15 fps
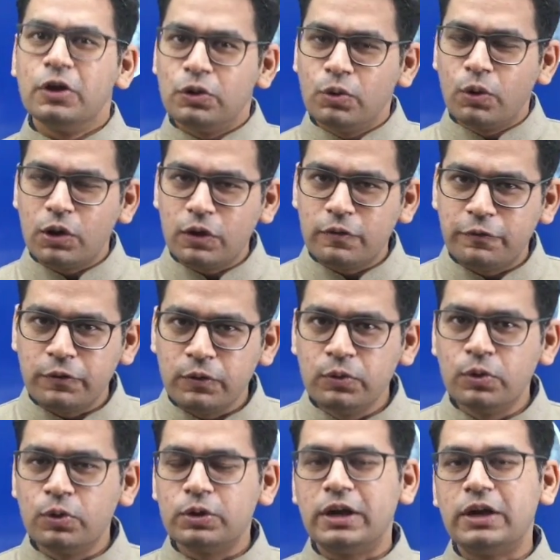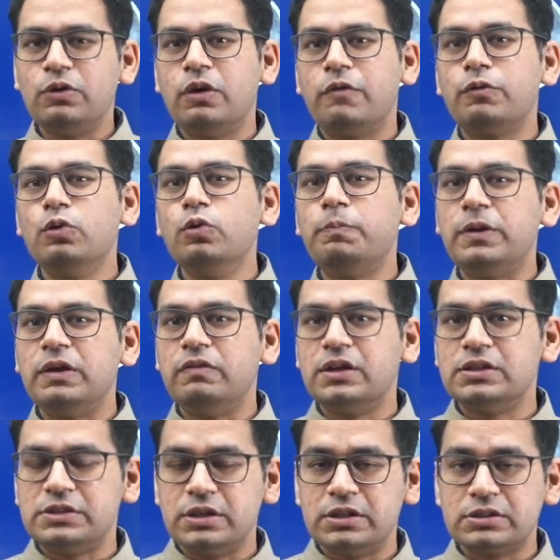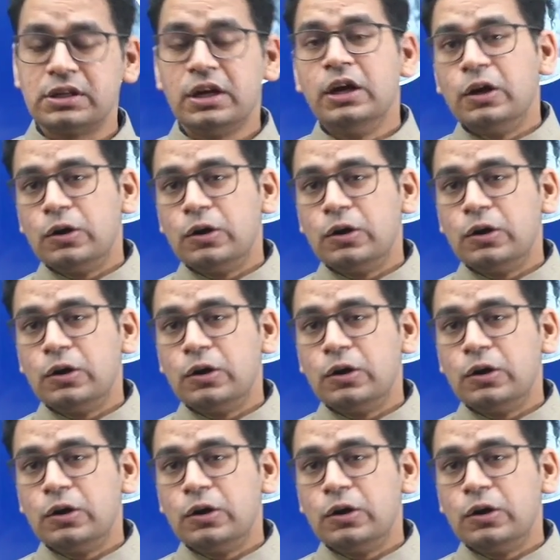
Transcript: you all of you know that you have to do previous years.